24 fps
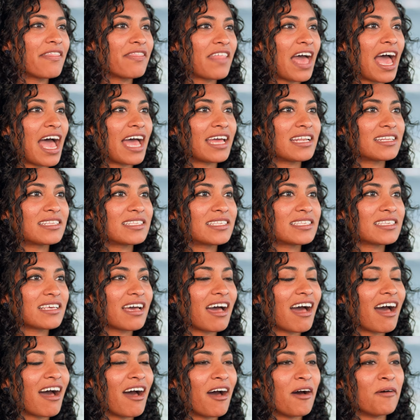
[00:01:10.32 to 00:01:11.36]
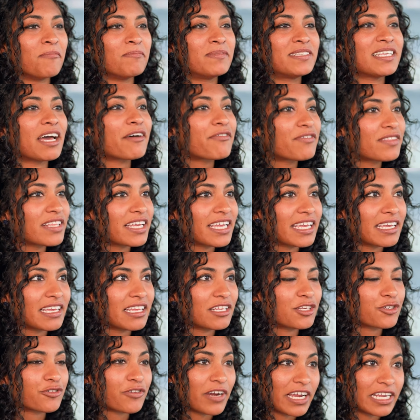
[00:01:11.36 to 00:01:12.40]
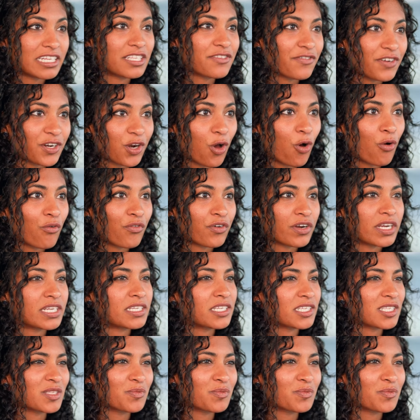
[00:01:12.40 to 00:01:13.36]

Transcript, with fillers: And that definitely transferred over into